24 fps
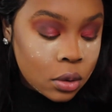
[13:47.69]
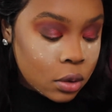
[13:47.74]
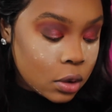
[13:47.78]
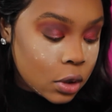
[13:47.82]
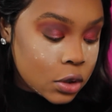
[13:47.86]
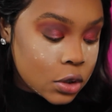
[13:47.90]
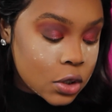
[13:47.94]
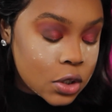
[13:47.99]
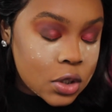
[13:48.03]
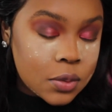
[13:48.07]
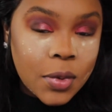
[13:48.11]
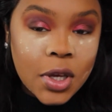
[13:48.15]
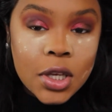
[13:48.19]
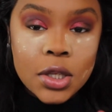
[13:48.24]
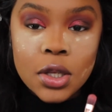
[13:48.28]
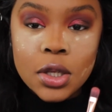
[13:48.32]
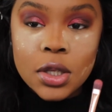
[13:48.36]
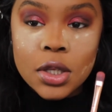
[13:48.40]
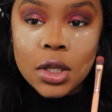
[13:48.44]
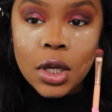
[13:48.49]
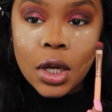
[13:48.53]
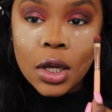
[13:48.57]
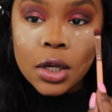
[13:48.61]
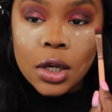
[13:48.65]
It just makes
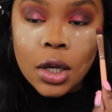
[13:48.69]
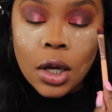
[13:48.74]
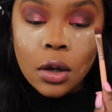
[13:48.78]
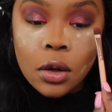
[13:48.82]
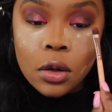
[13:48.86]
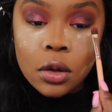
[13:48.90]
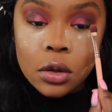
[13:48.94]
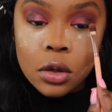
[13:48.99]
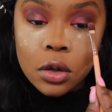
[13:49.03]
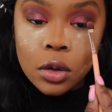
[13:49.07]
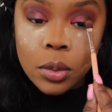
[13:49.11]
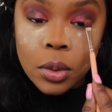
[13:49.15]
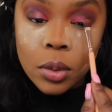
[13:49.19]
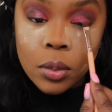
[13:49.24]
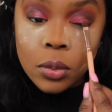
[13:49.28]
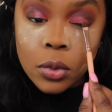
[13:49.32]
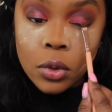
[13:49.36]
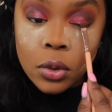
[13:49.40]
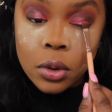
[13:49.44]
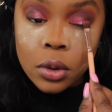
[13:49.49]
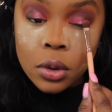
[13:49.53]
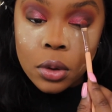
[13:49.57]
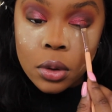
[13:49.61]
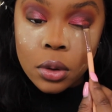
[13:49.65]
it stand out a little bit
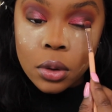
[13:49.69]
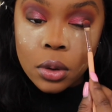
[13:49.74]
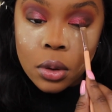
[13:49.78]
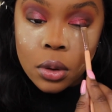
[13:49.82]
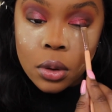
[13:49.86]
more.